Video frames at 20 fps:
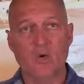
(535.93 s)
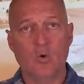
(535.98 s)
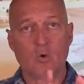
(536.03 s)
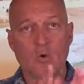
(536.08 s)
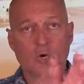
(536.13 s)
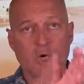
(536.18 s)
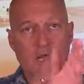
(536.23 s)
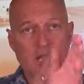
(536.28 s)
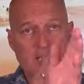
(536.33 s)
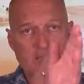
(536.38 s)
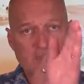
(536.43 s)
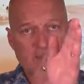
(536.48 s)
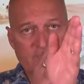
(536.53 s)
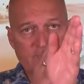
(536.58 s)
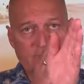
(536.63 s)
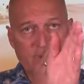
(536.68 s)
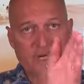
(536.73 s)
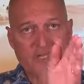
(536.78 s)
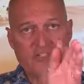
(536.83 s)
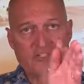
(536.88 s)
where I have
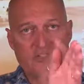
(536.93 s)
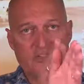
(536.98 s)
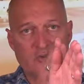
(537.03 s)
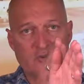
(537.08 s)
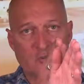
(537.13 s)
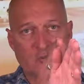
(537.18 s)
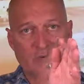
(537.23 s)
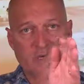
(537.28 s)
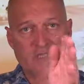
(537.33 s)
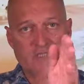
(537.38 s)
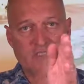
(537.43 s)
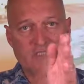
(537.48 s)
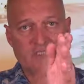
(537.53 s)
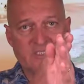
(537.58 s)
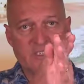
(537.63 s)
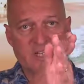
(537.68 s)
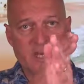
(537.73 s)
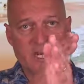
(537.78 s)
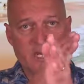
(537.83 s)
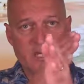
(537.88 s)
watched the
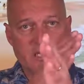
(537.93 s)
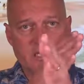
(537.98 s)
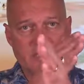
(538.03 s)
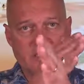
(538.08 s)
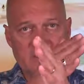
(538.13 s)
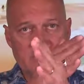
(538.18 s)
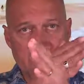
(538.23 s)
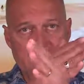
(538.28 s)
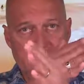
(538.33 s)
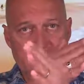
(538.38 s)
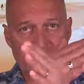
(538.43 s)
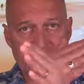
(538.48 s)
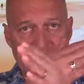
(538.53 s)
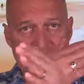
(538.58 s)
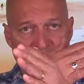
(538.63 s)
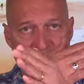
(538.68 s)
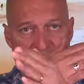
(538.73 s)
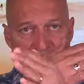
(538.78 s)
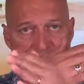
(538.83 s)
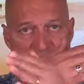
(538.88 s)
windsocks
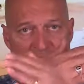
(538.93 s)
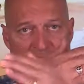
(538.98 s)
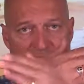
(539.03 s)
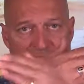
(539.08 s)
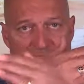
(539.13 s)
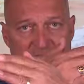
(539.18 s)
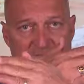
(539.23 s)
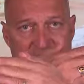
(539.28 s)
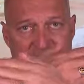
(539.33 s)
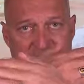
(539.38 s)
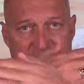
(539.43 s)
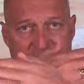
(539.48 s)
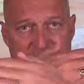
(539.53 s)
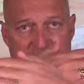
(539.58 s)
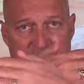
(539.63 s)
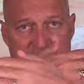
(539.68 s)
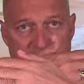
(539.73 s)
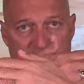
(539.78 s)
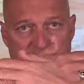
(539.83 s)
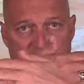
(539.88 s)
do this
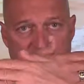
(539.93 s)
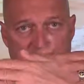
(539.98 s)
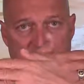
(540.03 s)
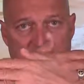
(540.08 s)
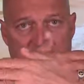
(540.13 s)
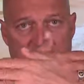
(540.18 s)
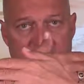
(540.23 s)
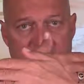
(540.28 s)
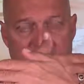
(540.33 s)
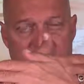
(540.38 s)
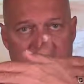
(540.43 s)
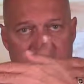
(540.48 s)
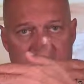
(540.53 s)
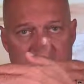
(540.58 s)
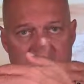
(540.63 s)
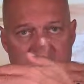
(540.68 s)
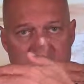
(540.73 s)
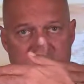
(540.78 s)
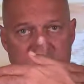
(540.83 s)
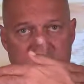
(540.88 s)
at
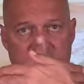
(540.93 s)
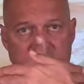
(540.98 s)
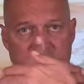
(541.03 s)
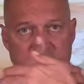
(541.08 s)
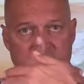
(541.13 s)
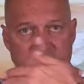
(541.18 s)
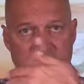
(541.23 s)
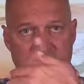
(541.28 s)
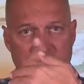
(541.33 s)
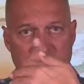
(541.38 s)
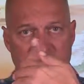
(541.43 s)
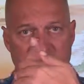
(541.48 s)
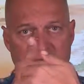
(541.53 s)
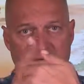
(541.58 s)
ends of the field,